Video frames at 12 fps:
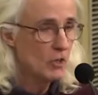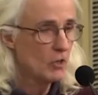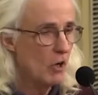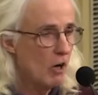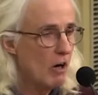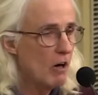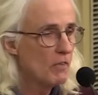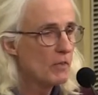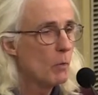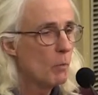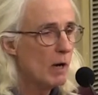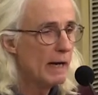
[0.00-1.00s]
Call
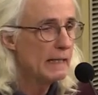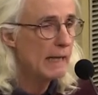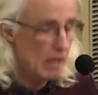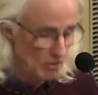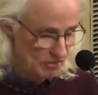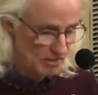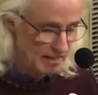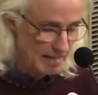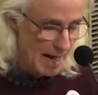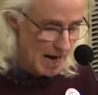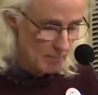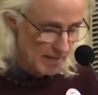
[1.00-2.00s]
the White House
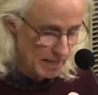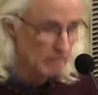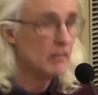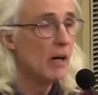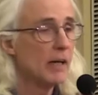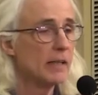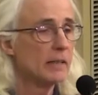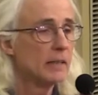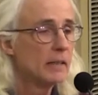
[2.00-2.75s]
comment line,